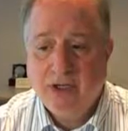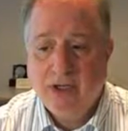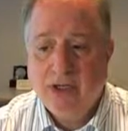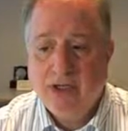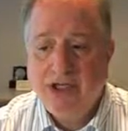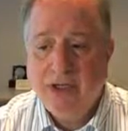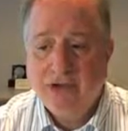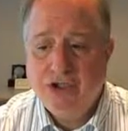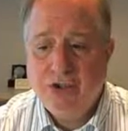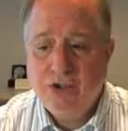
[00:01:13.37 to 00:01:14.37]
Tier
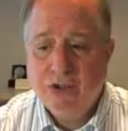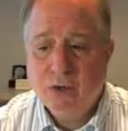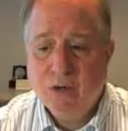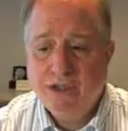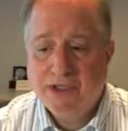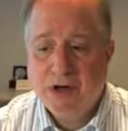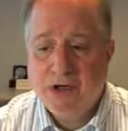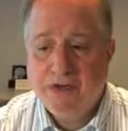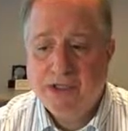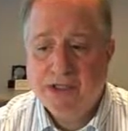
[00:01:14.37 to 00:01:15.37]
2 is where we start
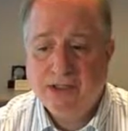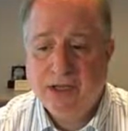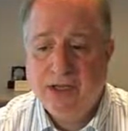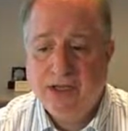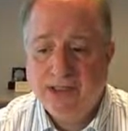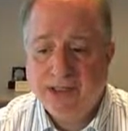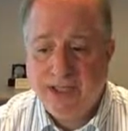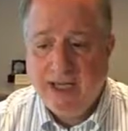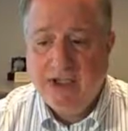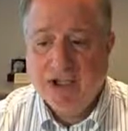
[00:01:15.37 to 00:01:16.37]
using
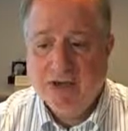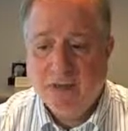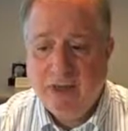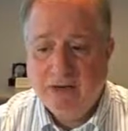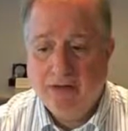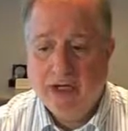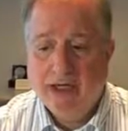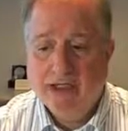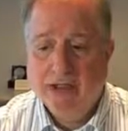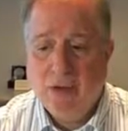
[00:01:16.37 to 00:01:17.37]
sedation or
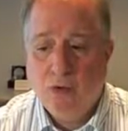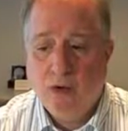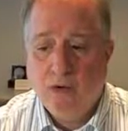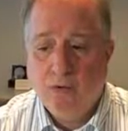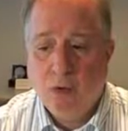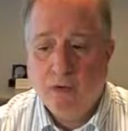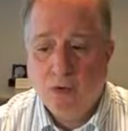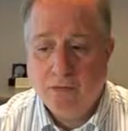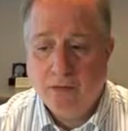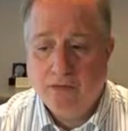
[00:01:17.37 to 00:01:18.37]
paralytics or more
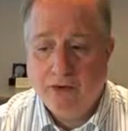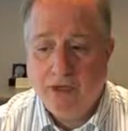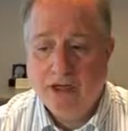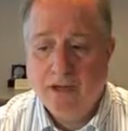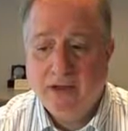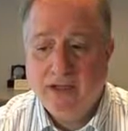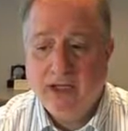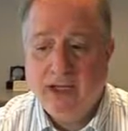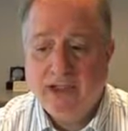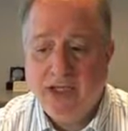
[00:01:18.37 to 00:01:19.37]
normothermia.
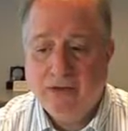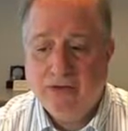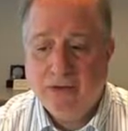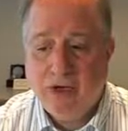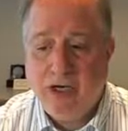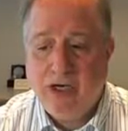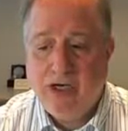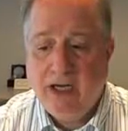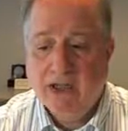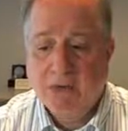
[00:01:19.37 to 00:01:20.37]
And Tier 3
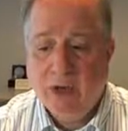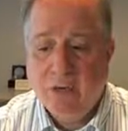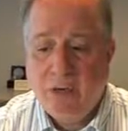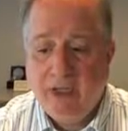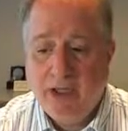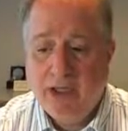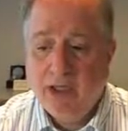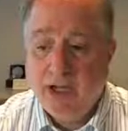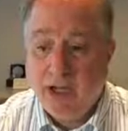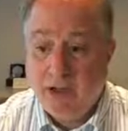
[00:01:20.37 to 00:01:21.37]
is where we
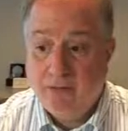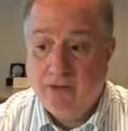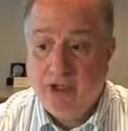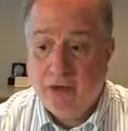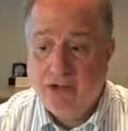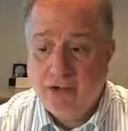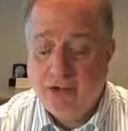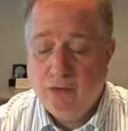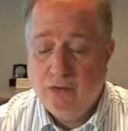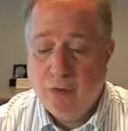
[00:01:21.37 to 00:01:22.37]
go
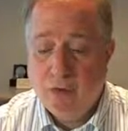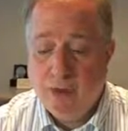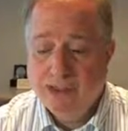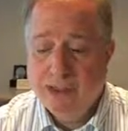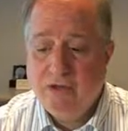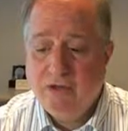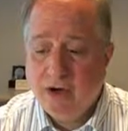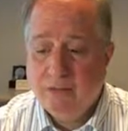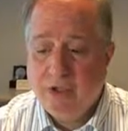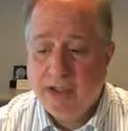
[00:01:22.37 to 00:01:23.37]
to more rescue
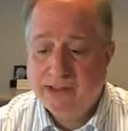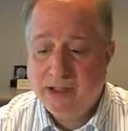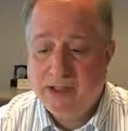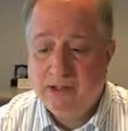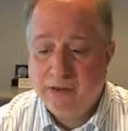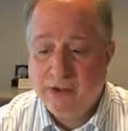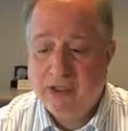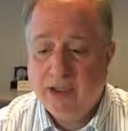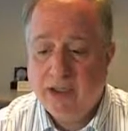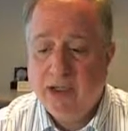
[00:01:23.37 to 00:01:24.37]
therapies, including
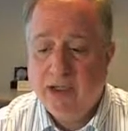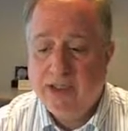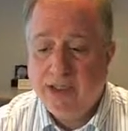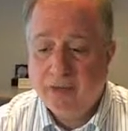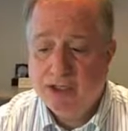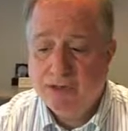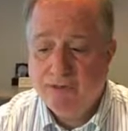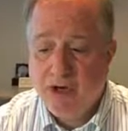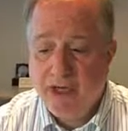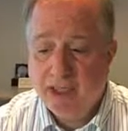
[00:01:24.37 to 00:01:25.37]
decompressive
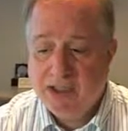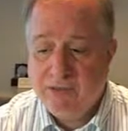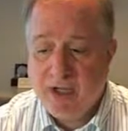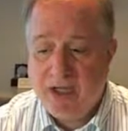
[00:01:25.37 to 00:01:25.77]
craniectomy,